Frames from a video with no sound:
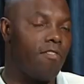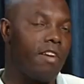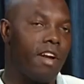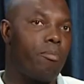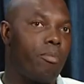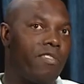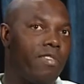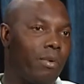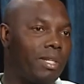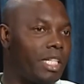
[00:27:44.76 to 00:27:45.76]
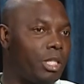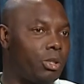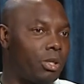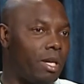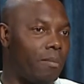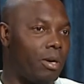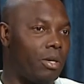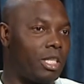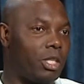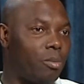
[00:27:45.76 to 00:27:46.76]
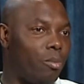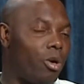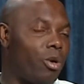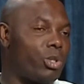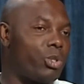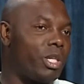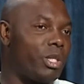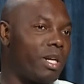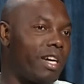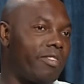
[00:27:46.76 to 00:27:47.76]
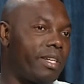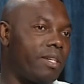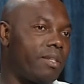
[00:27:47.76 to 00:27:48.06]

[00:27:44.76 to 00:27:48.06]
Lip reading: Very briefly, what are you talking about tomorrow on Straight Talk Africa?